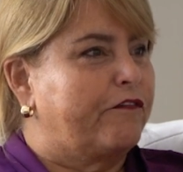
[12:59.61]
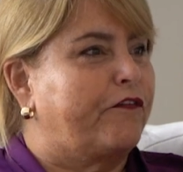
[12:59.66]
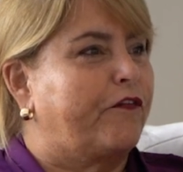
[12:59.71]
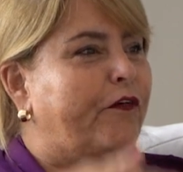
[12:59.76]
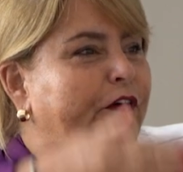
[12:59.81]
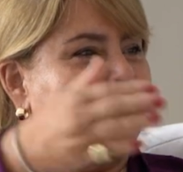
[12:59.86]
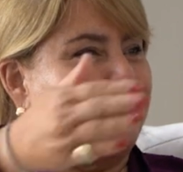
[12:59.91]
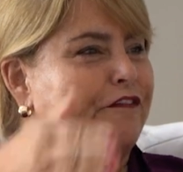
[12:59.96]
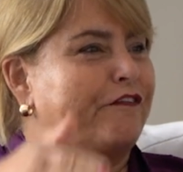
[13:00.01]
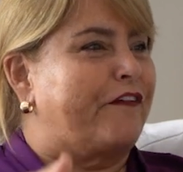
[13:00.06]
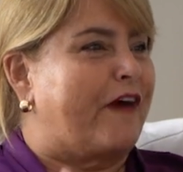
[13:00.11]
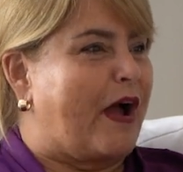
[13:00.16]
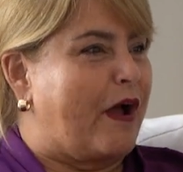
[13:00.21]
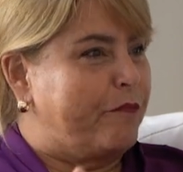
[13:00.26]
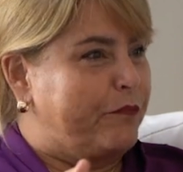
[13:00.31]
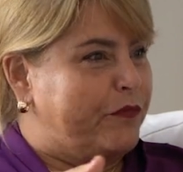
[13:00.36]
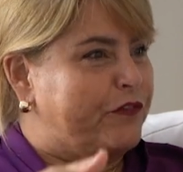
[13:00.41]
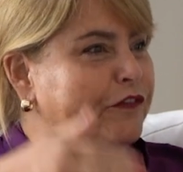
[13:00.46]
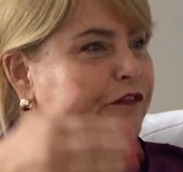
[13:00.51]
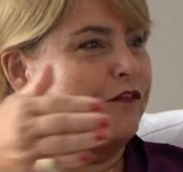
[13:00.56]

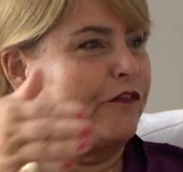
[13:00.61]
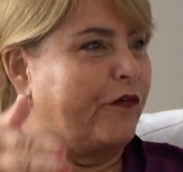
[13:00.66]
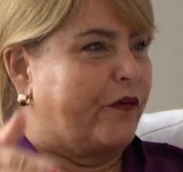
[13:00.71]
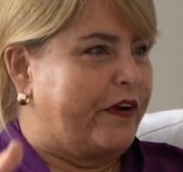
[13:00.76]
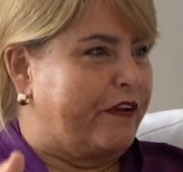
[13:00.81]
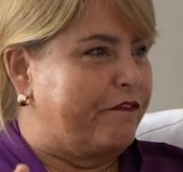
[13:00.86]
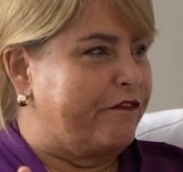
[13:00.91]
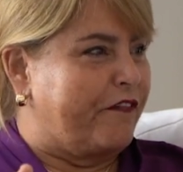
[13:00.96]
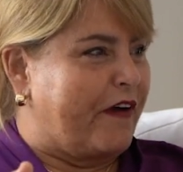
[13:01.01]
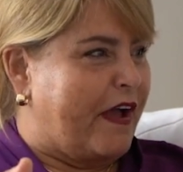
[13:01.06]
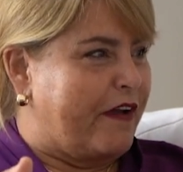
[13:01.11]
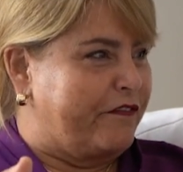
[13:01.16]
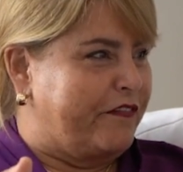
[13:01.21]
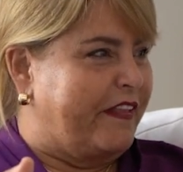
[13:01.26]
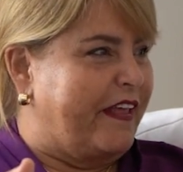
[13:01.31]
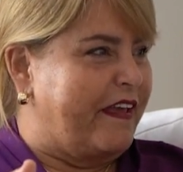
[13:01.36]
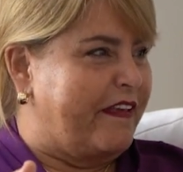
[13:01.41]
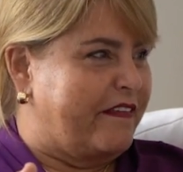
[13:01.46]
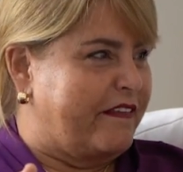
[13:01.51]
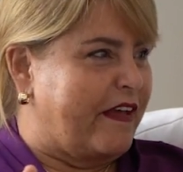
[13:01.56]
45 to
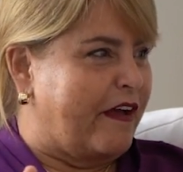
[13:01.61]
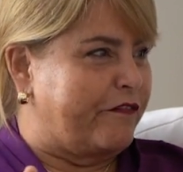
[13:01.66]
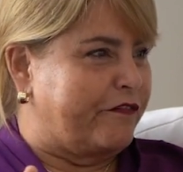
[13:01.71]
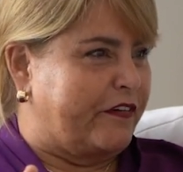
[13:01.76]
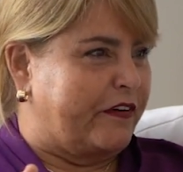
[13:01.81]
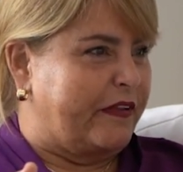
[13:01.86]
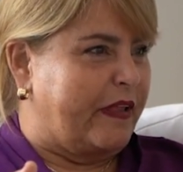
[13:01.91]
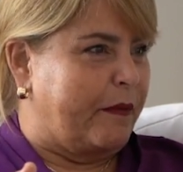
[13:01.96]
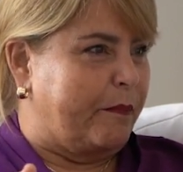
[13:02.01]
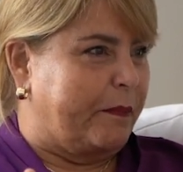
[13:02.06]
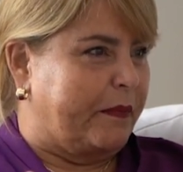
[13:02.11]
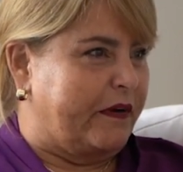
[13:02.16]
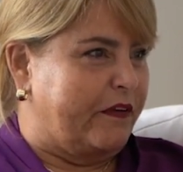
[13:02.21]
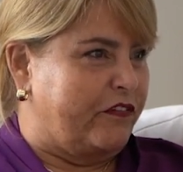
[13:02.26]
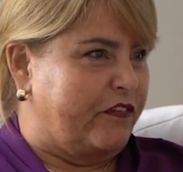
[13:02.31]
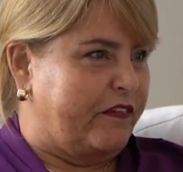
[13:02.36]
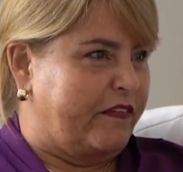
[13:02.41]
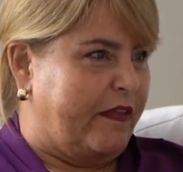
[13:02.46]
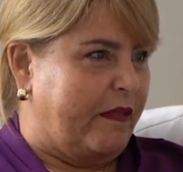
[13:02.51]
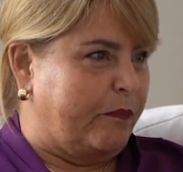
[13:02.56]
45 days after they
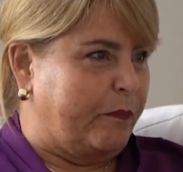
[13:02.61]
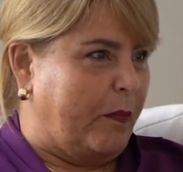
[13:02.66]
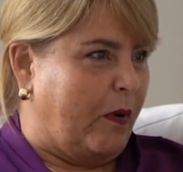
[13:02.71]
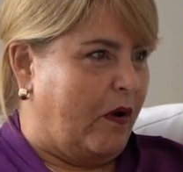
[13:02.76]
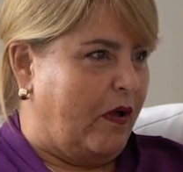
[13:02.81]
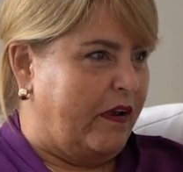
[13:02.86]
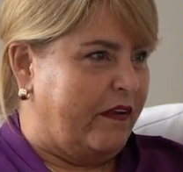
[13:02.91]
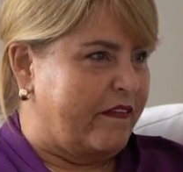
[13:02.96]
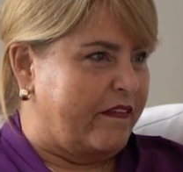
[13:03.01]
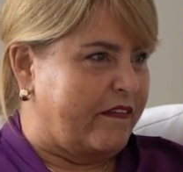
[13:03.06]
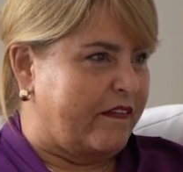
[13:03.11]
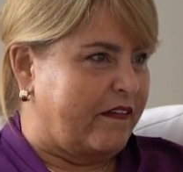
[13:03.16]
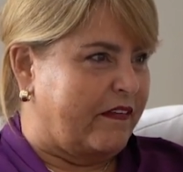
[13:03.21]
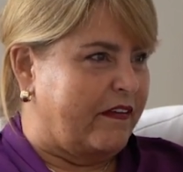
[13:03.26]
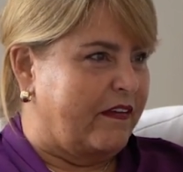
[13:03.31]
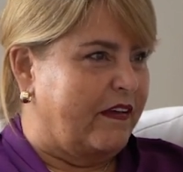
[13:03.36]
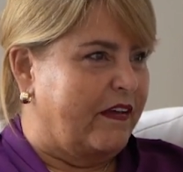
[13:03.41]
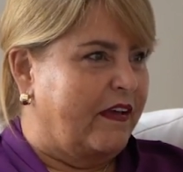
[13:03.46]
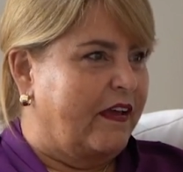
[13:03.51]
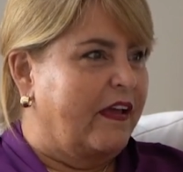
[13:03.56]
purchase that policy.
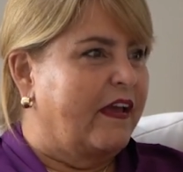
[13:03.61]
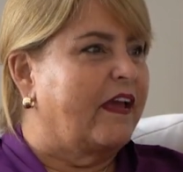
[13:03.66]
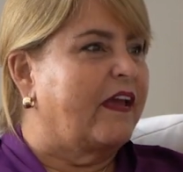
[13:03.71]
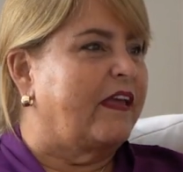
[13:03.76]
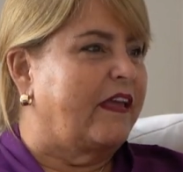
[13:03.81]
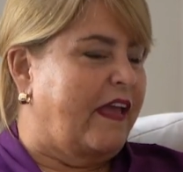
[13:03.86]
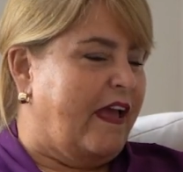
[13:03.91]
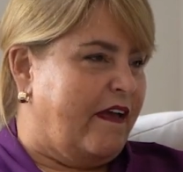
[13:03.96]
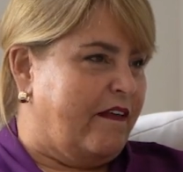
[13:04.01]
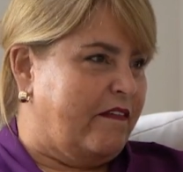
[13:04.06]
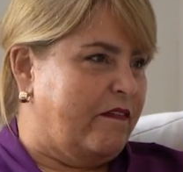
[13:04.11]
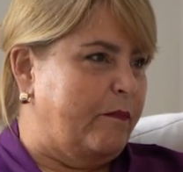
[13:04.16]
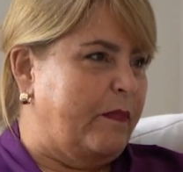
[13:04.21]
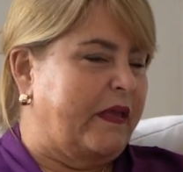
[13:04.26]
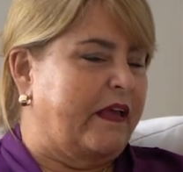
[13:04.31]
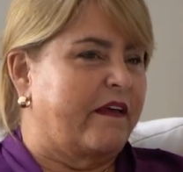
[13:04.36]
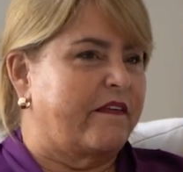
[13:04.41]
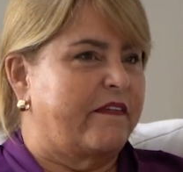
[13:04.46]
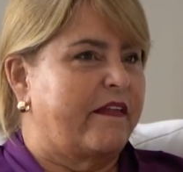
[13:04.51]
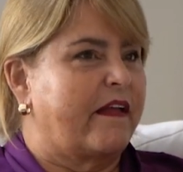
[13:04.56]
Oh, really? Yes,
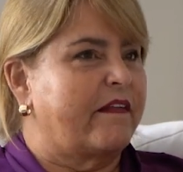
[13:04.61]
because